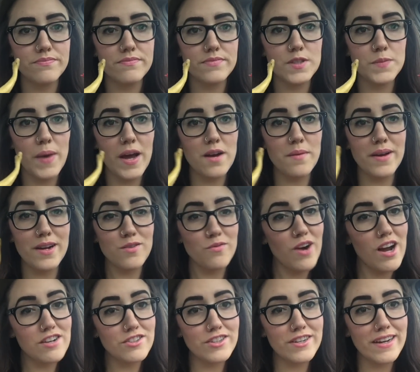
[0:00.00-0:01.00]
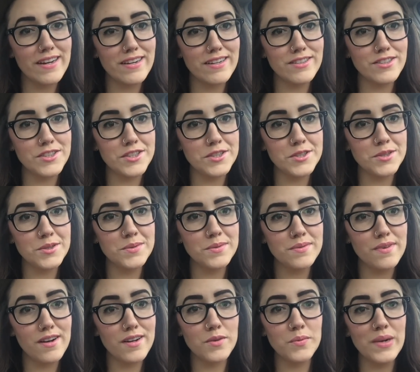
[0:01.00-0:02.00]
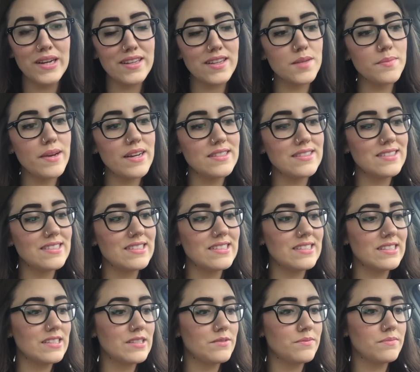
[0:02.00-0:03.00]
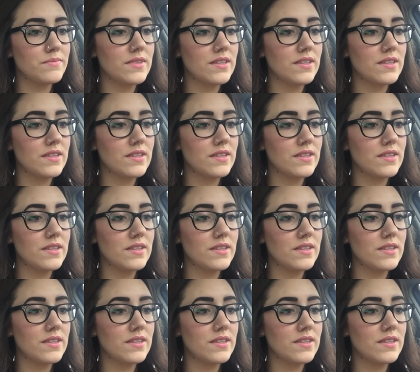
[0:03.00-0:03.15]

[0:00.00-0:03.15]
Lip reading: Spider-Man and Roger get into on a weekly basis.